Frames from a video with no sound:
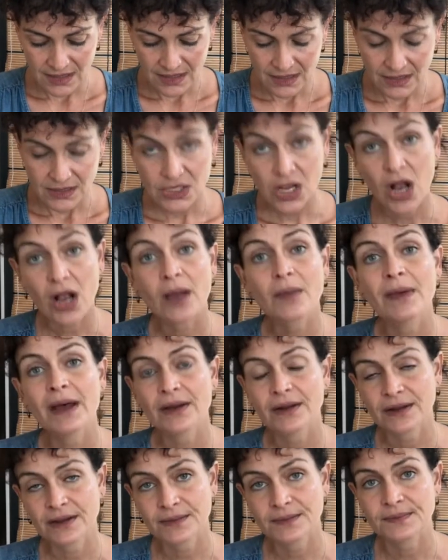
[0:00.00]
Talk
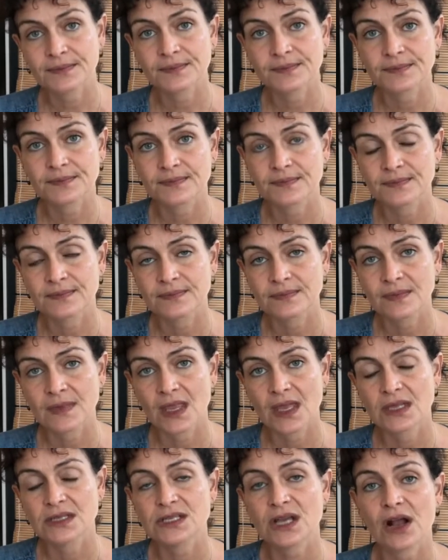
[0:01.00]
about it.
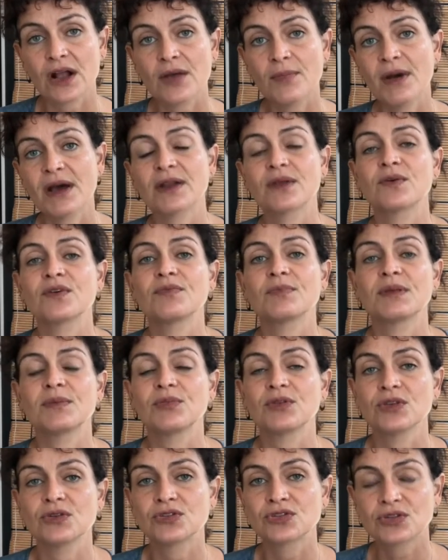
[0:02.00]
Talk about it with
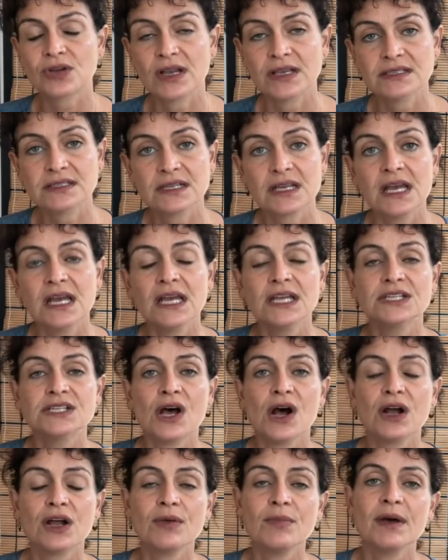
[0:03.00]
people you trust.
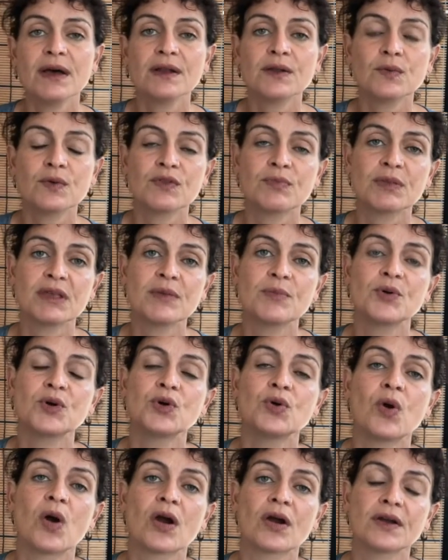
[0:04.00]
Talk about it with people
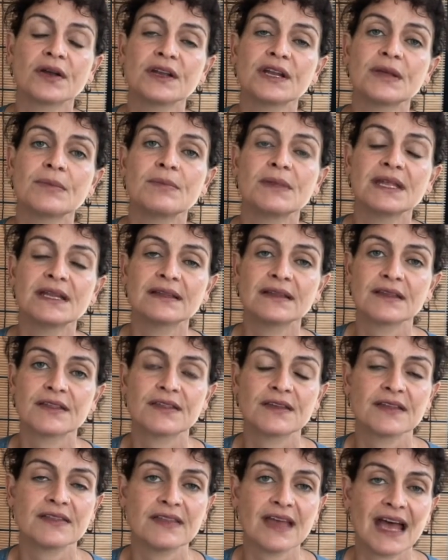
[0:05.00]
who aren't going to immediately
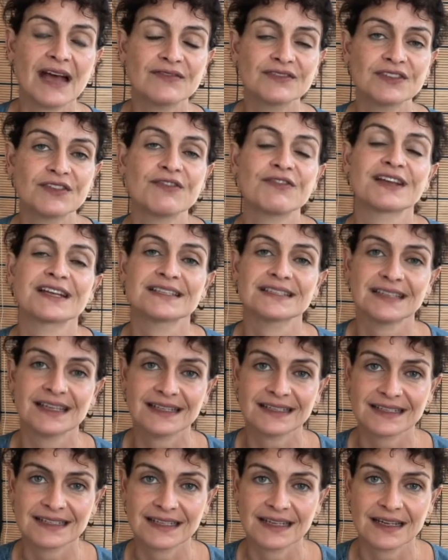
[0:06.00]
think they have to fix
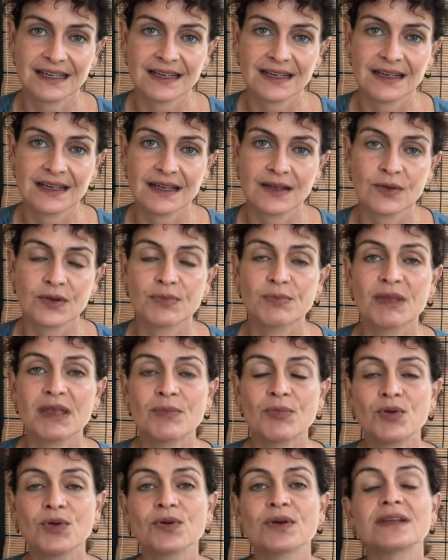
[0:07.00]
it. With
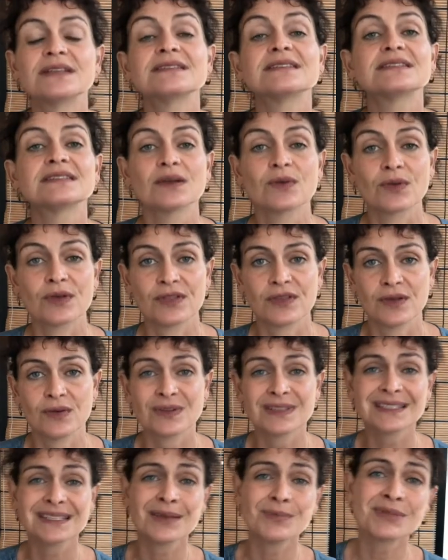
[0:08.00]
people who can sit with you.
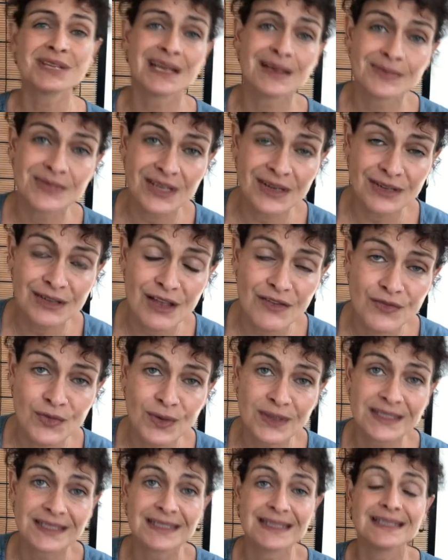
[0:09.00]
And sometimes our loved
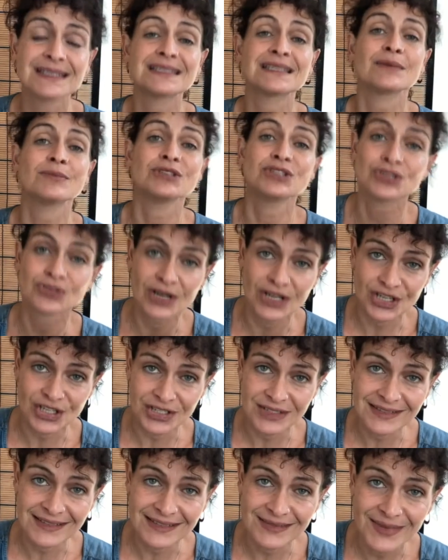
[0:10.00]
ones need some
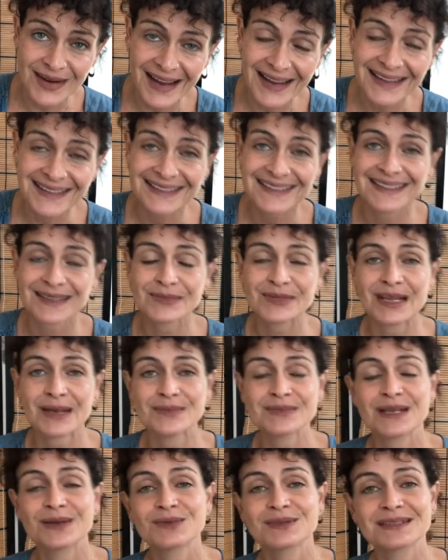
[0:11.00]
instructions, right?
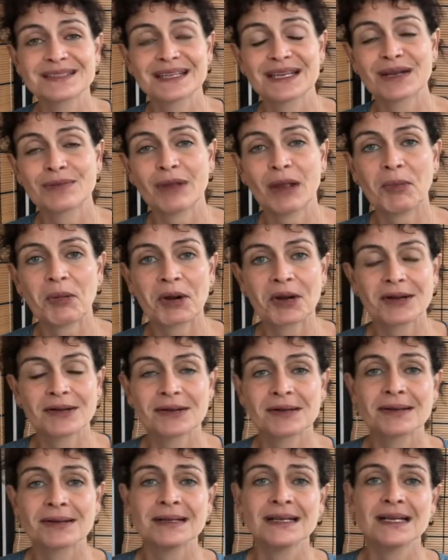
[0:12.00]
Sometimes I will say to my partner,